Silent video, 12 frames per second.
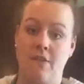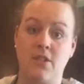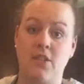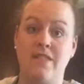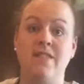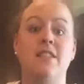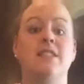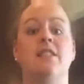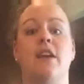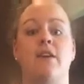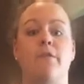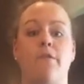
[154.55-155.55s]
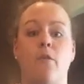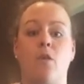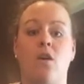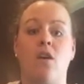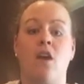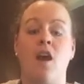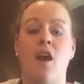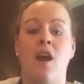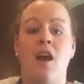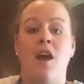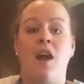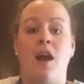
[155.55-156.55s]
It just sits there for,
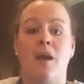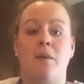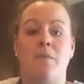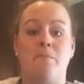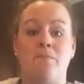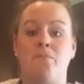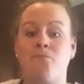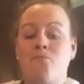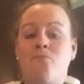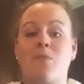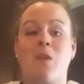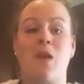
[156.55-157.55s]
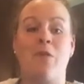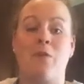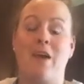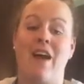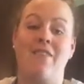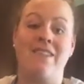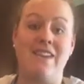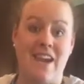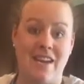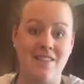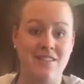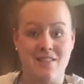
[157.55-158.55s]
if we have
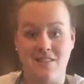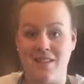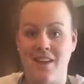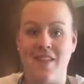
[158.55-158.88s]
guests,